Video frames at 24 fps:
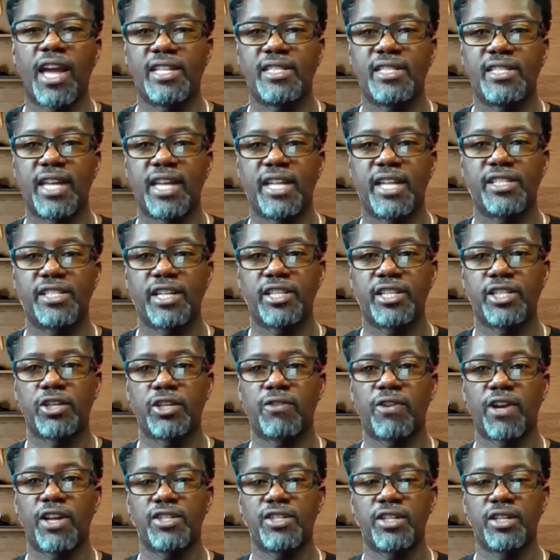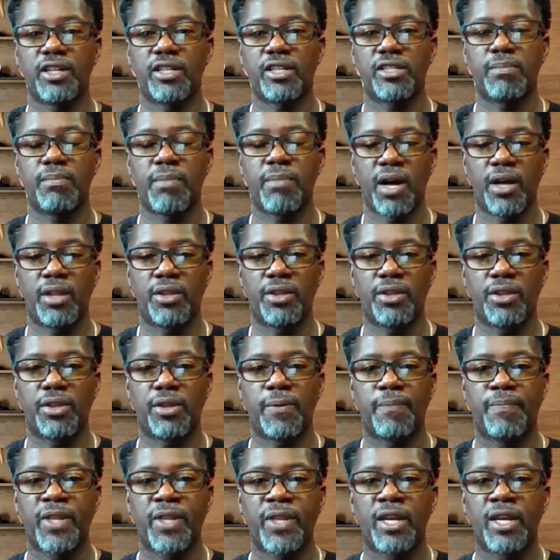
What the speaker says: ACH integration this month,